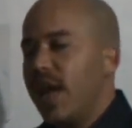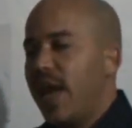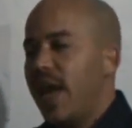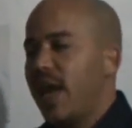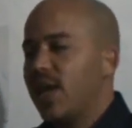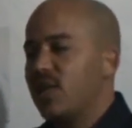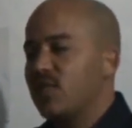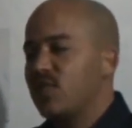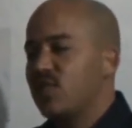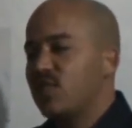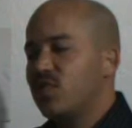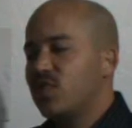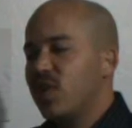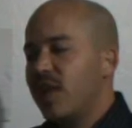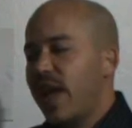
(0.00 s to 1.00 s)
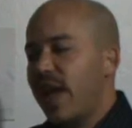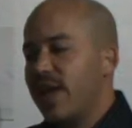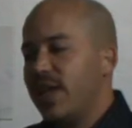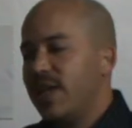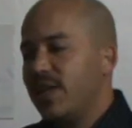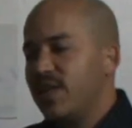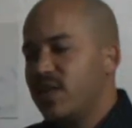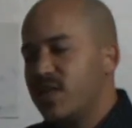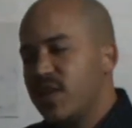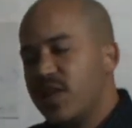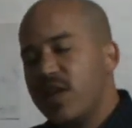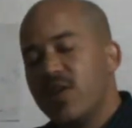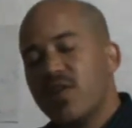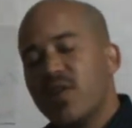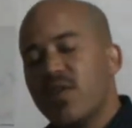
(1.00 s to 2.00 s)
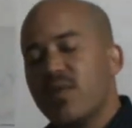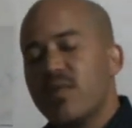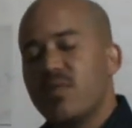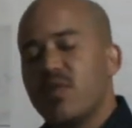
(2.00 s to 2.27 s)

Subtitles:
and to hear,